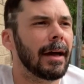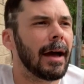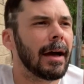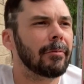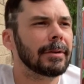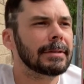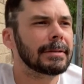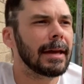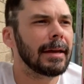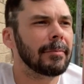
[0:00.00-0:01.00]
I would
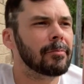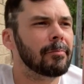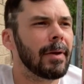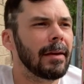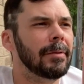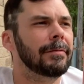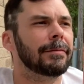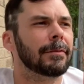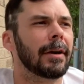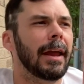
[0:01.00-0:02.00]
say maybe
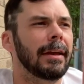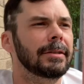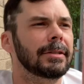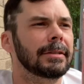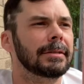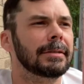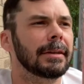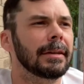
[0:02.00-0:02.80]
for ages,